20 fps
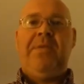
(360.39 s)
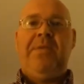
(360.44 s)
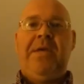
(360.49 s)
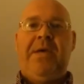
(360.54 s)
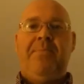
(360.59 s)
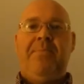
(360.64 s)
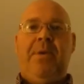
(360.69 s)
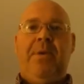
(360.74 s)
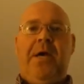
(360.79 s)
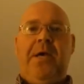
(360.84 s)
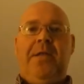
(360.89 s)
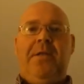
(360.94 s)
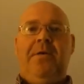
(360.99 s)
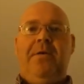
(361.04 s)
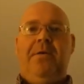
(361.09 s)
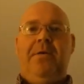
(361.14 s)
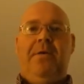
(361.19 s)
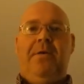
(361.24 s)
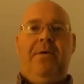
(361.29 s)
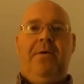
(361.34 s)
that in mind.
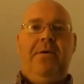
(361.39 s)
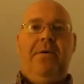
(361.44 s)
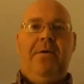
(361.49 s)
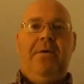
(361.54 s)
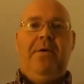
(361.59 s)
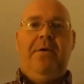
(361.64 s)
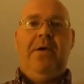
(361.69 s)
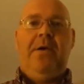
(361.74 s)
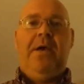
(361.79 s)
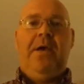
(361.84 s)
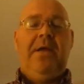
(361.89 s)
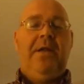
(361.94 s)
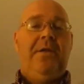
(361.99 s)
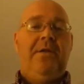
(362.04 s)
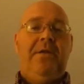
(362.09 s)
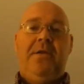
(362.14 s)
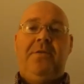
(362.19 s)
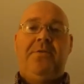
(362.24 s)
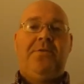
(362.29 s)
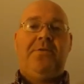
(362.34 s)
And
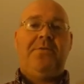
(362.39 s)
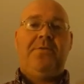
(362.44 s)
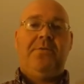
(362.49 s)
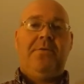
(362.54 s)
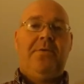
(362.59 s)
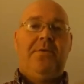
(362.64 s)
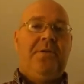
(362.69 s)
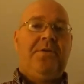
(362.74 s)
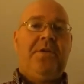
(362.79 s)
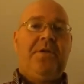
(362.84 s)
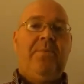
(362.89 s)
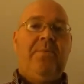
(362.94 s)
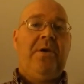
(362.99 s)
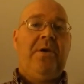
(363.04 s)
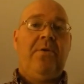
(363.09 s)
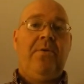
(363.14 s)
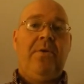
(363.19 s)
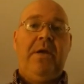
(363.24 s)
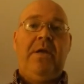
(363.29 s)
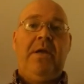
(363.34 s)
it's, it's going
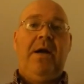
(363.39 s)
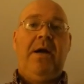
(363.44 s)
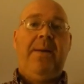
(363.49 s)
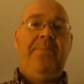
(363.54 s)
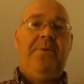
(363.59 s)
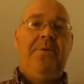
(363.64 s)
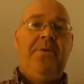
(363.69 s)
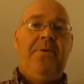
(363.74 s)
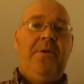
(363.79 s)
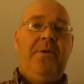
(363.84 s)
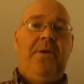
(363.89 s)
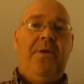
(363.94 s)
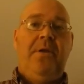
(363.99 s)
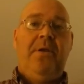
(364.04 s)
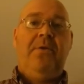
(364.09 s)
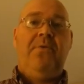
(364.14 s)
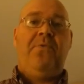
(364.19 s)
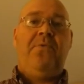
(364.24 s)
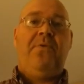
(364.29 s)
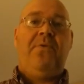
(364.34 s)
a great
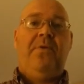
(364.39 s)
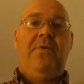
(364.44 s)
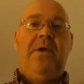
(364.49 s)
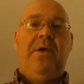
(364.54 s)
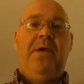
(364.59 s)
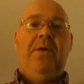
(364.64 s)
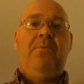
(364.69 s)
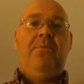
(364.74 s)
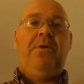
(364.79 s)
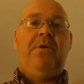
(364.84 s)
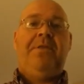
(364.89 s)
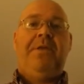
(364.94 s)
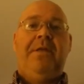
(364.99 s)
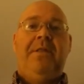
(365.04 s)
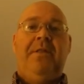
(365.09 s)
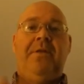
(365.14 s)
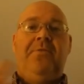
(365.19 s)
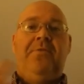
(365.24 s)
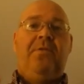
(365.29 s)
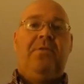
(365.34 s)
opportunity for anyone
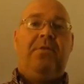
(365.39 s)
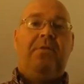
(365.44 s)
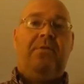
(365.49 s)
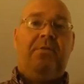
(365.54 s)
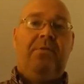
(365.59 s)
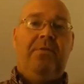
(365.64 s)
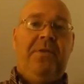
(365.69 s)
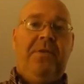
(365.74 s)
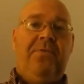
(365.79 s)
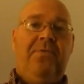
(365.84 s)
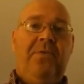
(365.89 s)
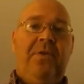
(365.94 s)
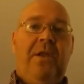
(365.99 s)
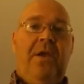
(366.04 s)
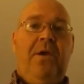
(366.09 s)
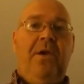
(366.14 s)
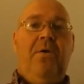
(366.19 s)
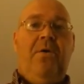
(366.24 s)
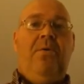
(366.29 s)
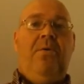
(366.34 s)
that listens to this
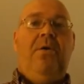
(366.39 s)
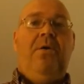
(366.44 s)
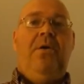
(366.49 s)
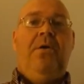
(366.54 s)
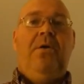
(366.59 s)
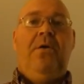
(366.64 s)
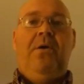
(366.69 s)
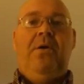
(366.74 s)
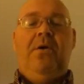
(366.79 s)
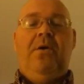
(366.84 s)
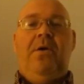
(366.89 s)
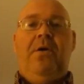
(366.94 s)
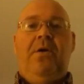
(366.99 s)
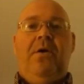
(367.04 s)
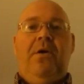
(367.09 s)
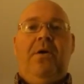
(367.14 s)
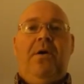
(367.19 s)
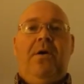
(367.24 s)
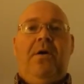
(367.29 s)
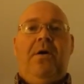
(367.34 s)
video
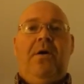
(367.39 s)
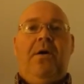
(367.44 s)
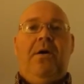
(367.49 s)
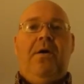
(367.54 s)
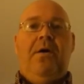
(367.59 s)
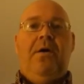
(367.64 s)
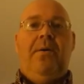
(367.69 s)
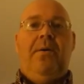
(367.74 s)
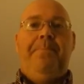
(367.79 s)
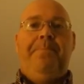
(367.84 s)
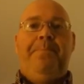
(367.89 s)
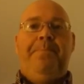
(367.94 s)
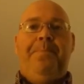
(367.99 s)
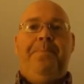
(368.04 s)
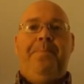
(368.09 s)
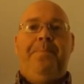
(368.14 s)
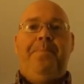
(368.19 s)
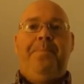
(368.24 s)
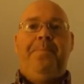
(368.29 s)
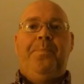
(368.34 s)
um,
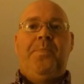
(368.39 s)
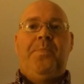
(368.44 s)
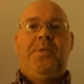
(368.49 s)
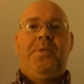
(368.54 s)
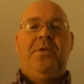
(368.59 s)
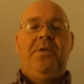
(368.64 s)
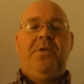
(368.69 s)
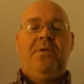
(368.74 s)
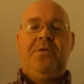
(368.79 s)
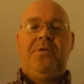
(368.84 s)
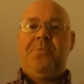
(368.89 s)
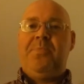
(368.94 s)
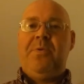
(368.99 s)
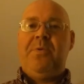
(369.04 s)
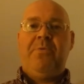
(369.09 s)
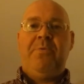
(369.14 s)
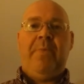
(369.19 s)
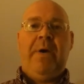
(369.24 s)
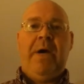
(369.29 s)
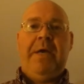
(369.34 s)
to just be
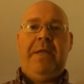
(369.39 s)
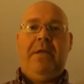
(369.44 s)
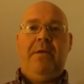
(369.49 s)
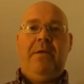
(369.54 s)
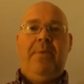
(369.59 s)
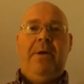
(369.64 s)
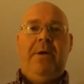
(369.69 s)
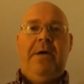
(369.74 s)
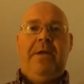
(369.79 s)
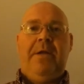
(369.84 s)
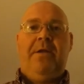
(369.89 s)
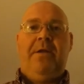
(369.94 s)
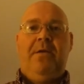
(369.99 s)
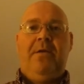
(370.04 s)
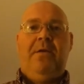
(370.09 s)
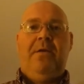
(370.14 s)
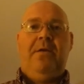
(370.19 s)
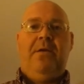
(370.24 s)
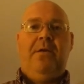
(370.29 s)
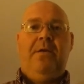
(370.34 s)
reminded about it.
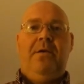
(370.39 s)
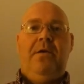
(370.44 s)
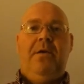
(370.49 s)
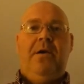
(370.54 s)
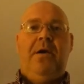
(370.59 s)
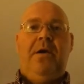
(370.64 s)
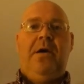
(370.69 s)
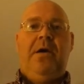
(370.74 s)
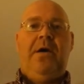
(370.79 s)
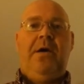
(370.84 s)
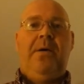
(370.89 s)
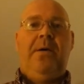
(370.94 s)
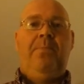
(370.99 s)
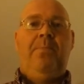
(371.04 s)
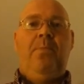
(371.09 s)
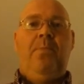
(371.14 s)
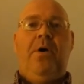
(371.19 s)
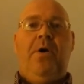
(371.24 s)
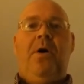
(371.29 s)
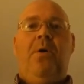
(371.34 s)
Uh,
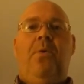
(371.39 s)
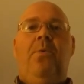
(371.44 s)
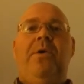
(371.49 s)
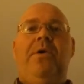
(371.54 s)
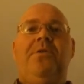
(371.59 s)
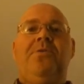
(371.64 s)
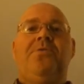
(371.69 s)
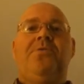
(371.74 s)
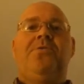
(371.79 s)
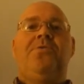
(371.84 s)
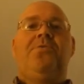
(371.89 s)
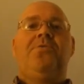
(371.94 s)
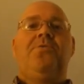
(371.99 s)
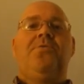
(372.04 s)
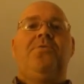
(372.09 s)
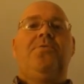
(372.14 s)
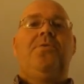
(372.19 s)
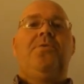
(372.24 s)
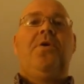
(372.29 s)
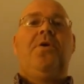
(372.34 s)

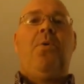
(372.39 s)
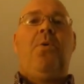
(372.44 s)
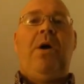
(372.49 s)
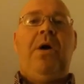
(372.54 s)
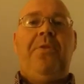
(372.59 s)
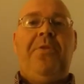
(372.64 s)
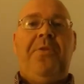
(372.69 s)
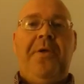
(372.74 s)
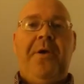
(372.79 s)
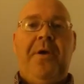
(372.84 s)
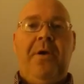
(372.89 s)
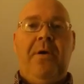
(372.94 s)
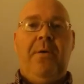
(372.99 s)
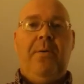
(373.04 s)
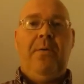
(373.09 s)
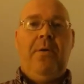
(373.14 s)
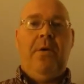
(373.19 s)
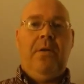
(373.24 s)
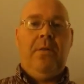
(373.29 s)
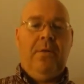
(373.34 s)
always go out there
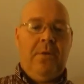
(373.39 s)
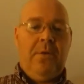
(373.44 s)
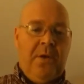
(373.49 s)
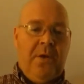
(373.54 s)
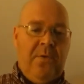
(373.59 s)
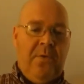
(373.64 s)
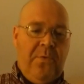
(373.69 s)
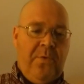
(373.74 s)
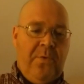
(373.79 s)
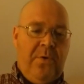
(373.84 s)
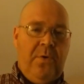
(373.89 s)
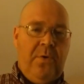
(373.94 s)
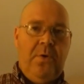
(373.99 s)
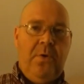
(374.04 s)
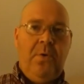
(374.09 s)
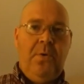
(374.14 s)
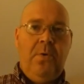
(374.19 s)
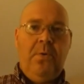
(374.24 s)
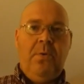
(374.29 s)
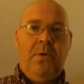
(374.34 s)
looking for
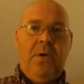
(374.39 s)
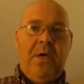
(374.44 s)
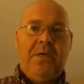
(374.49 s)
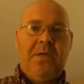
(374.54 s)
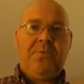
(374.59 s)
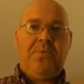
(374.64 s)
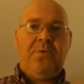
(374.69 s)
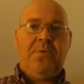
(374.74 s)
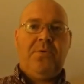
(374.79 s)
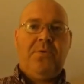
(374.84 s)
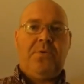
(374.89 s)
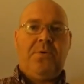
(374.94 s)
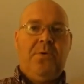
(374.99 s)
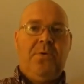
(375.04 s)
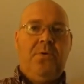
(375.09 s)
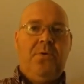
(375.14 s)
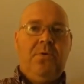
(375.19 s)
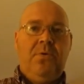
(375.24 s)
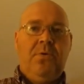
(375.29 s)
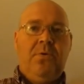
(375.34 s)
new customers,
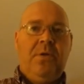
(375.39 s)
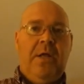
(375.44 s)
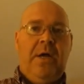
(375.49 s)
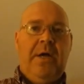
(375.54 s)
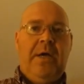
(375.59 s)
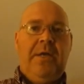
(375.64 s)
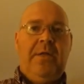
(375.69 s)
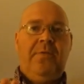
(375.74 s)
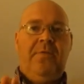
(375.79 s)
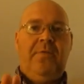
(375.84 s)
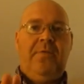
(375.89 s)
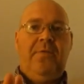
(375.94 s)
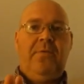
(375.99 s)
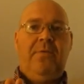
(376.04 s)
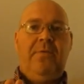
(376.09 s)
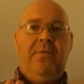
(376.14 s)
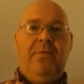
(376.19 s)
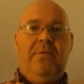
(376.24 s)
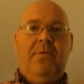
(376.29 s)
new clients,